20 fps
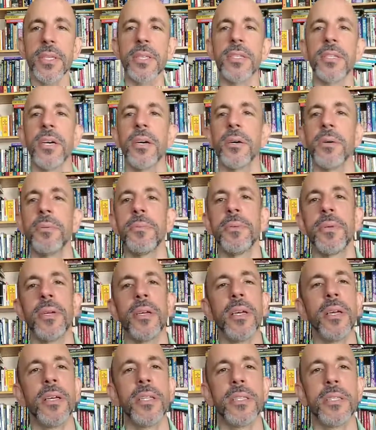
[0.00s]
So,
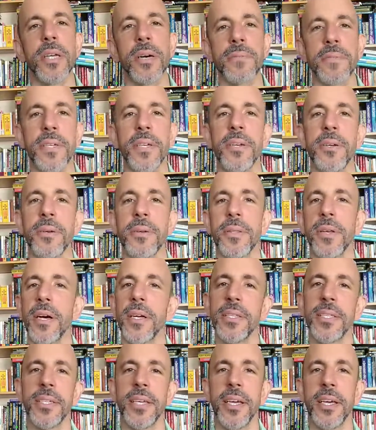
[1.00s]
love to hear your
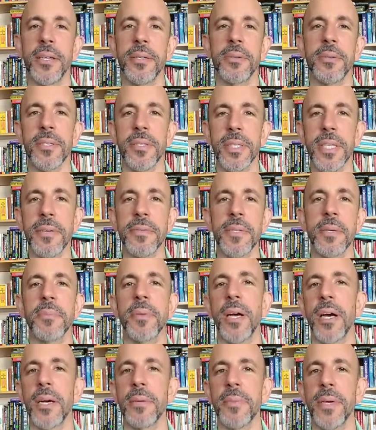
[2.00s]
thoughts again. Leave some
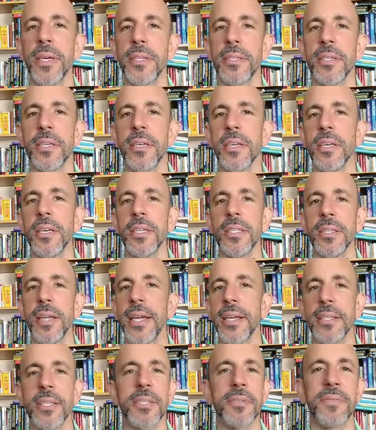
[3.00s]
comments,
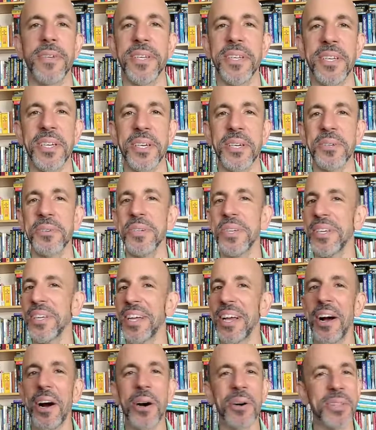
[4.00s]
like this video,
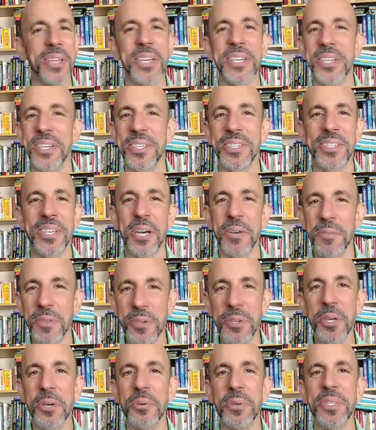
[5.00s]
all that good stuff.
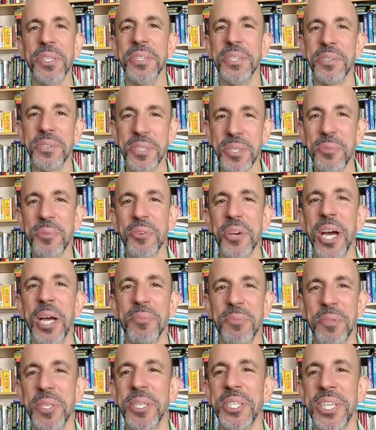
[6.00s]
You know what to do.
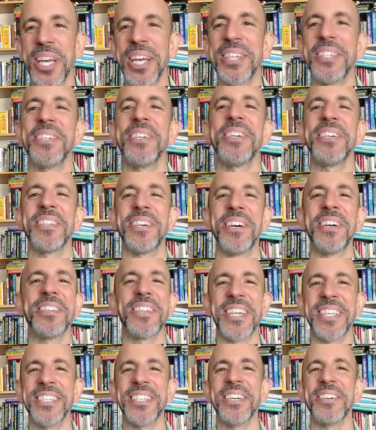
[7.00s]
Subscribe to the channel, all
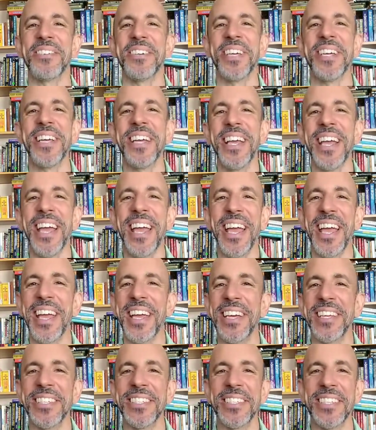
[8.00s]
that stuff.
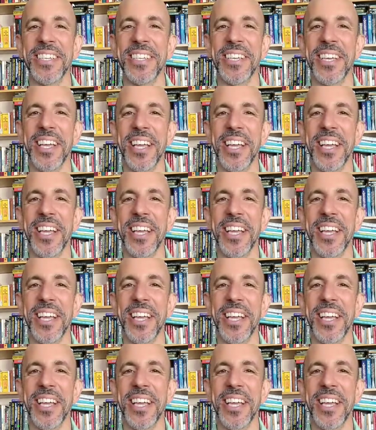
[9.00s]
And